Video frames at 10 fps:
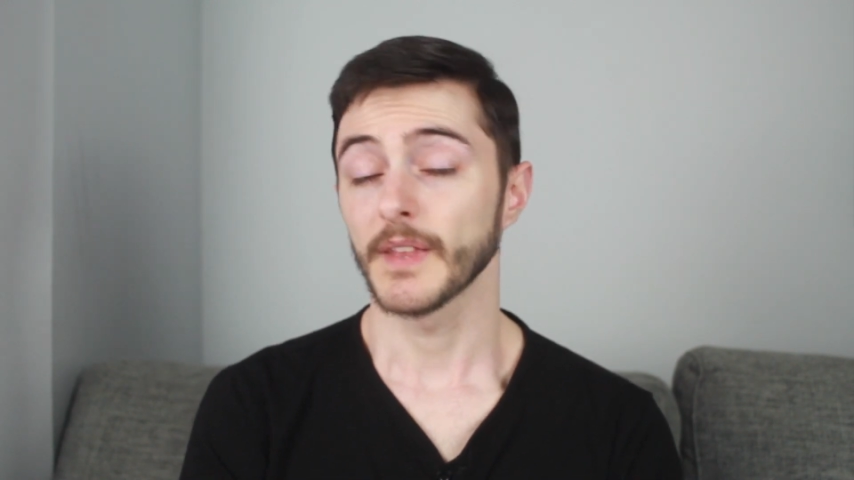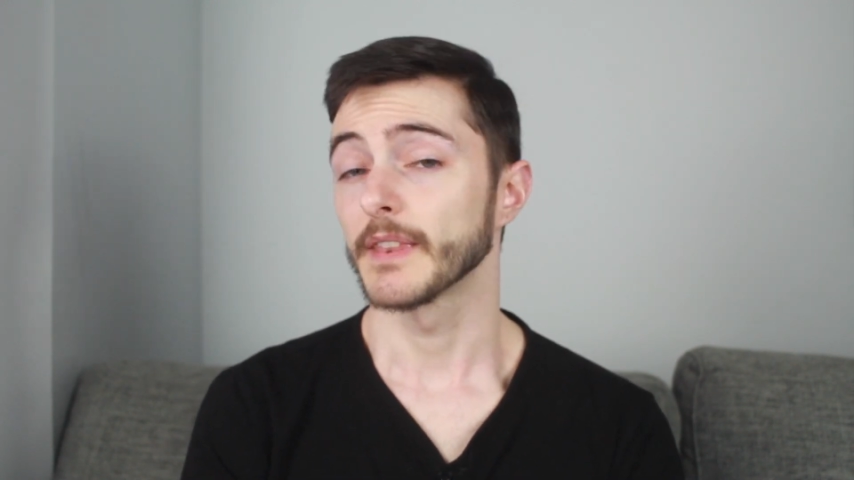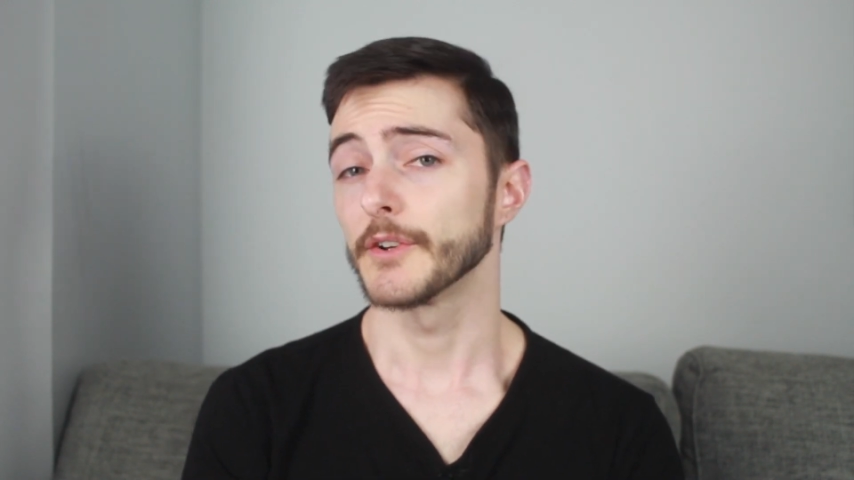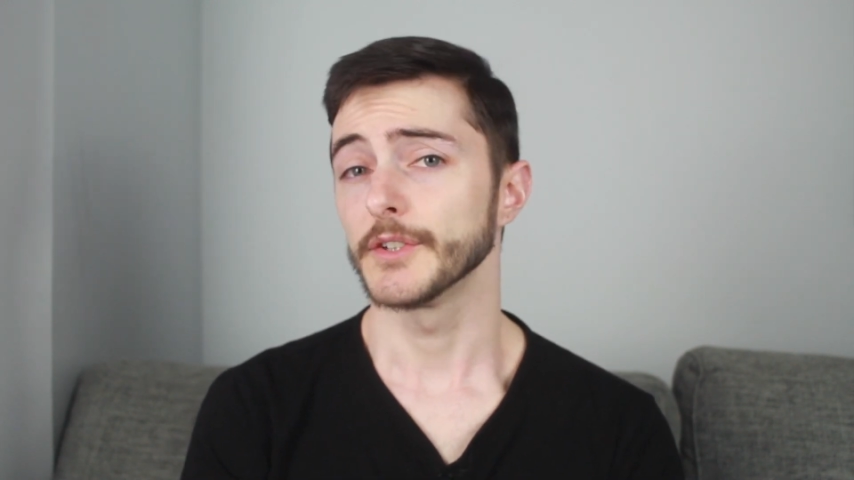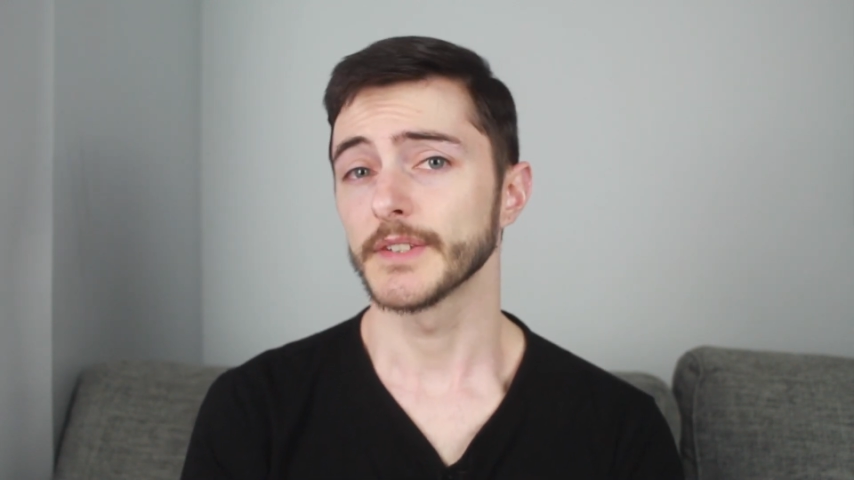
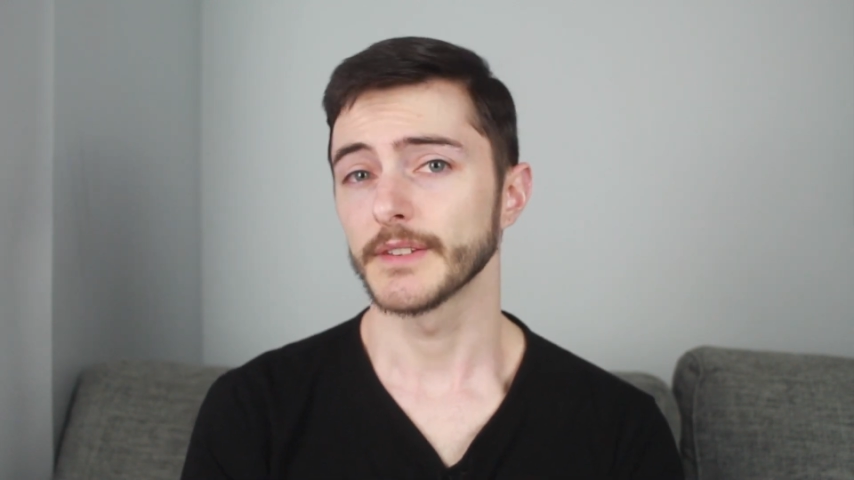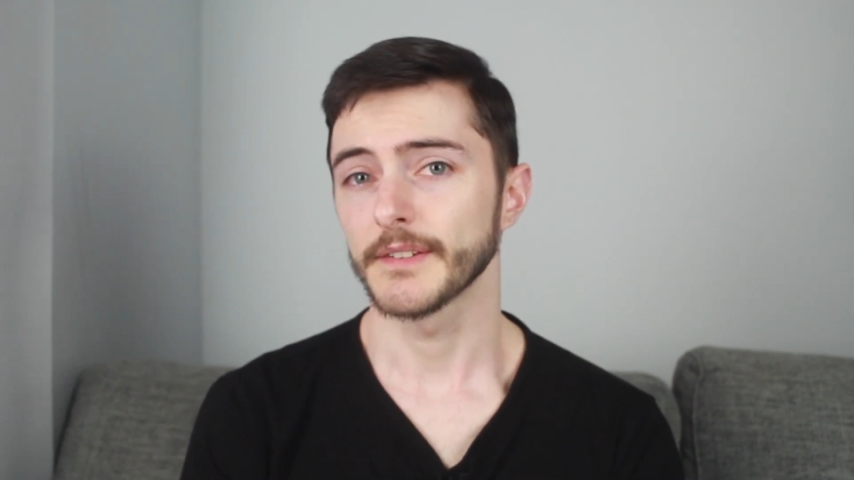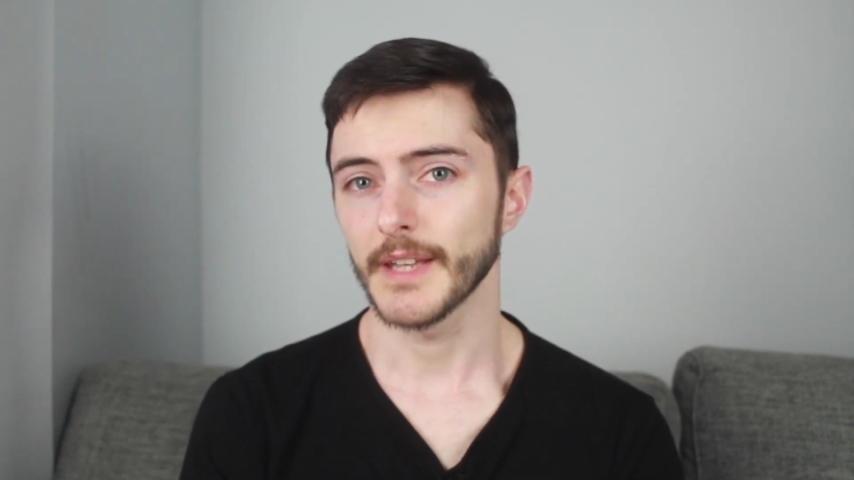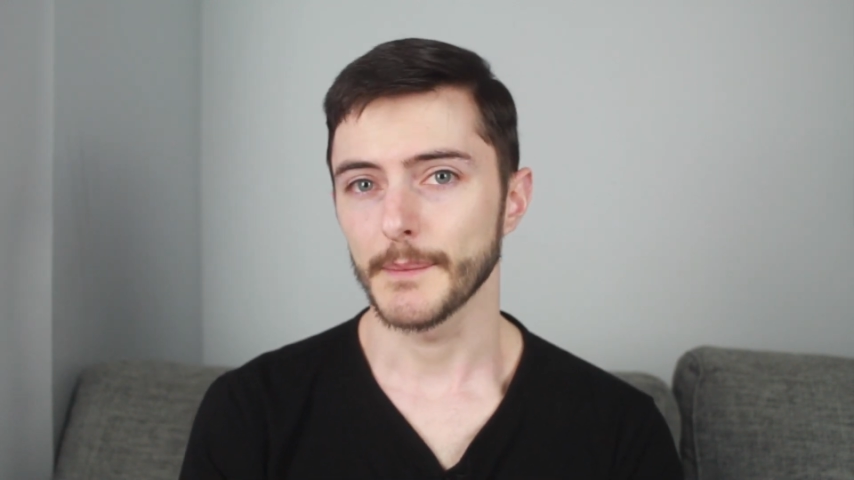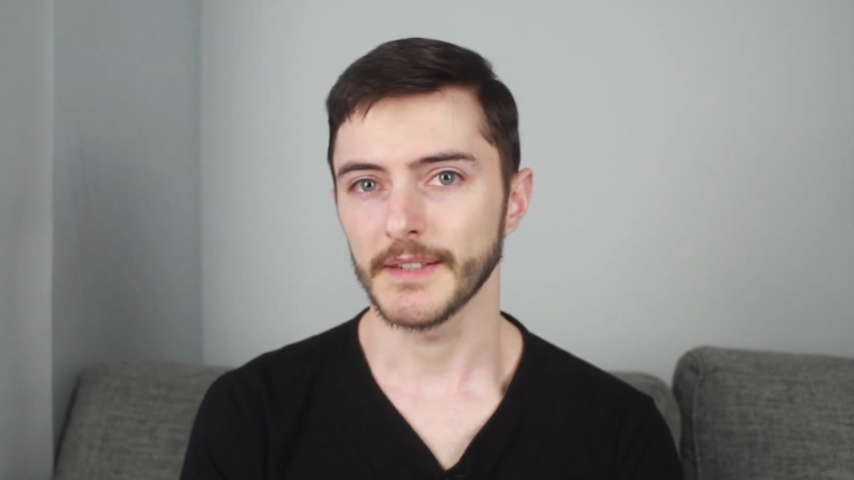Now, using
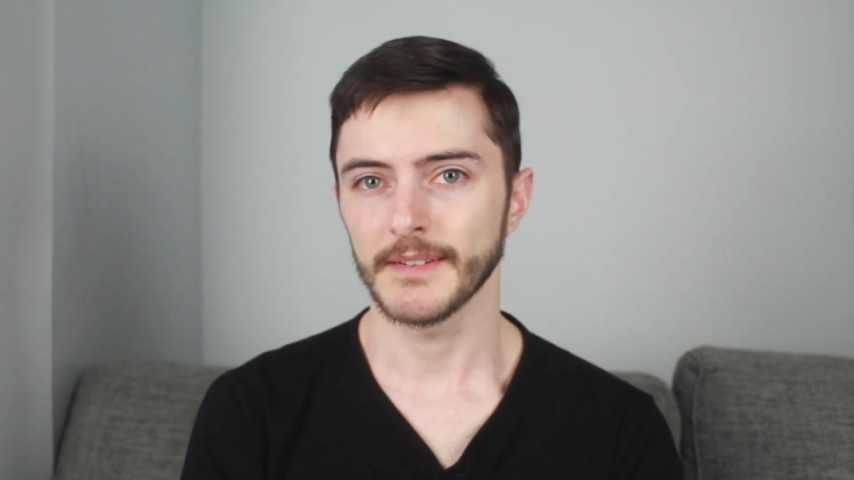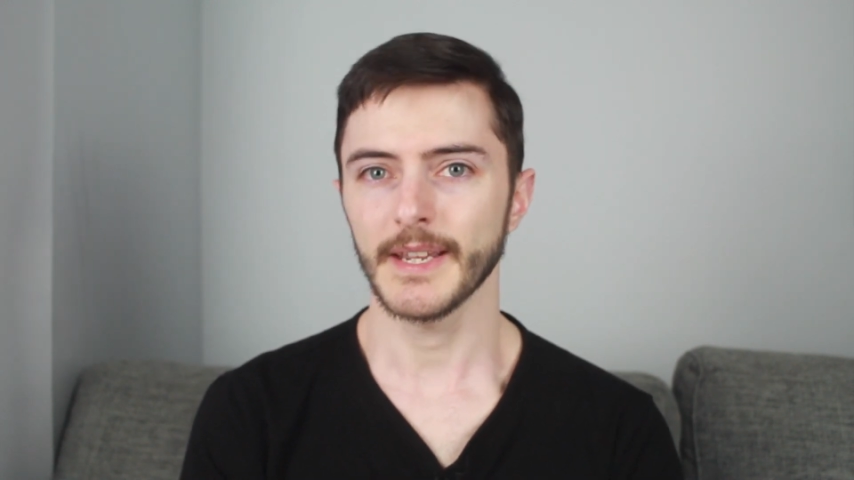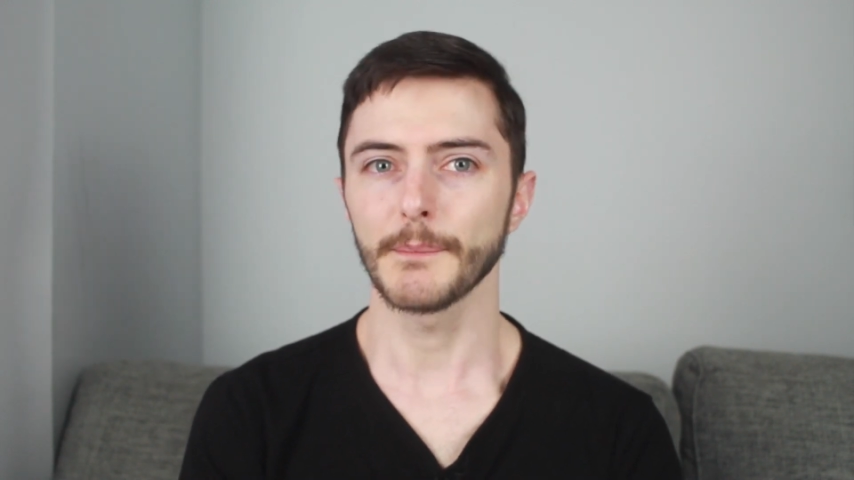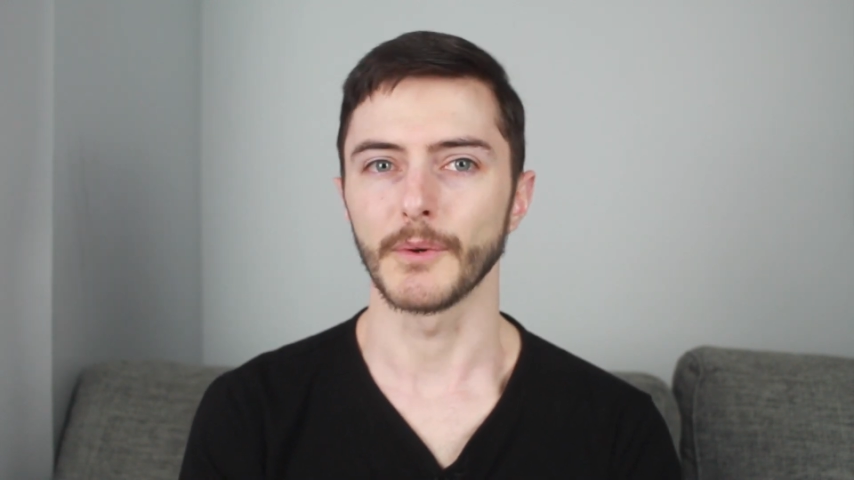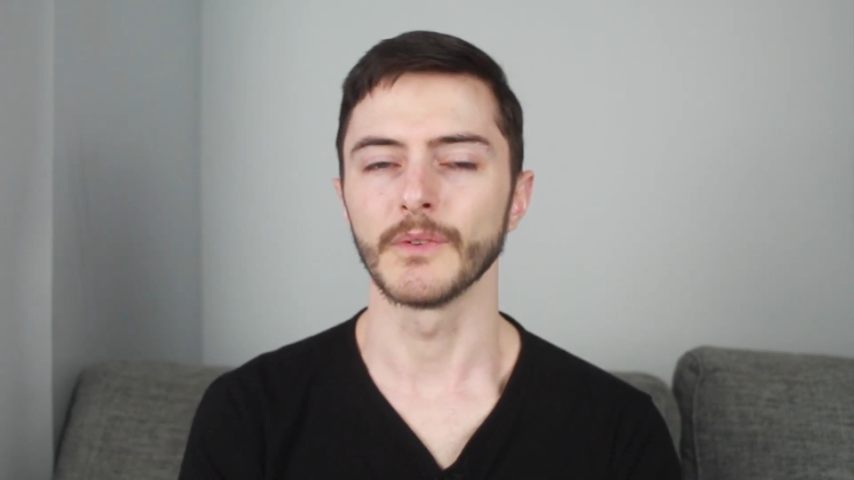the same
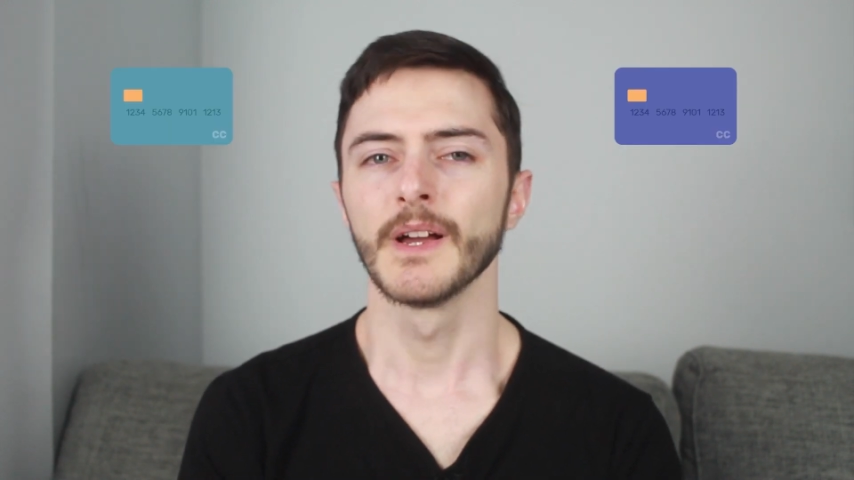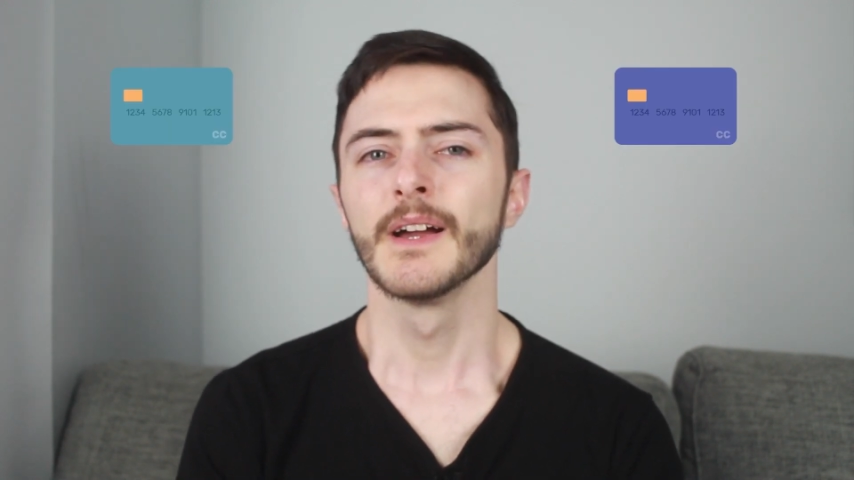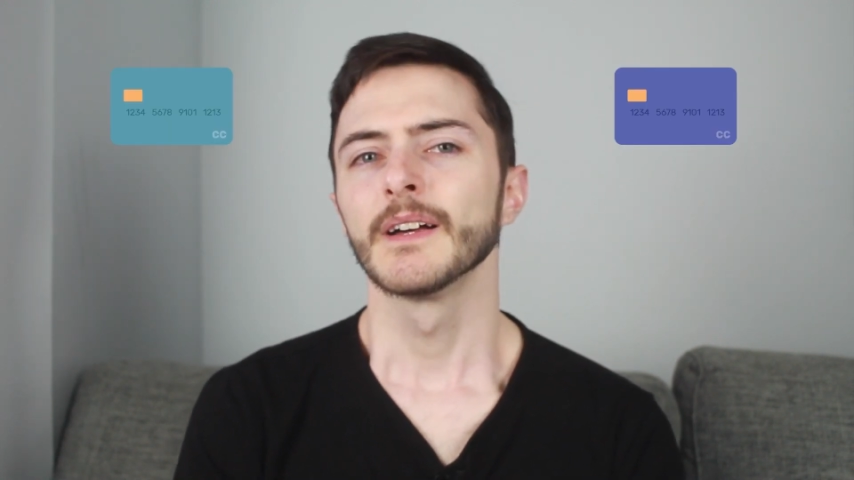example,